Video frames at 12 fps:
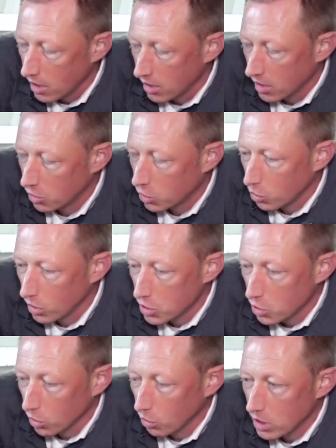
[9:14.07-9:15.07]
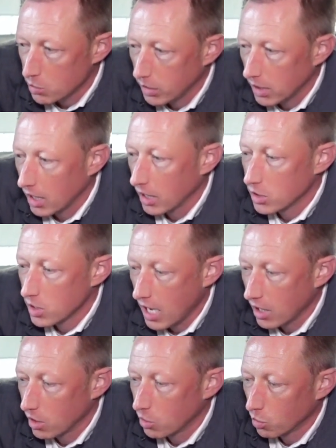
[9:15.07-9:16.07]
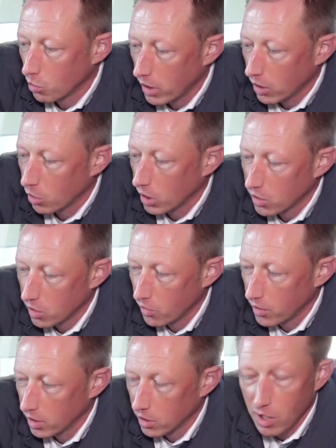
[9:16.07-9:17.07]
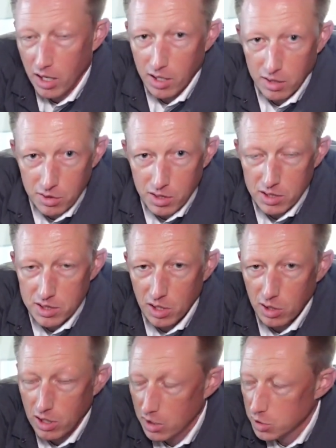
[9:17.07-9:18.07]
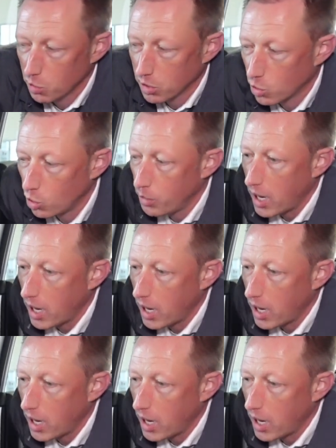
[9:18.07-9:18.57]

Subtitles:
and then 2 additional USB-As added right underneath of the center console with the cool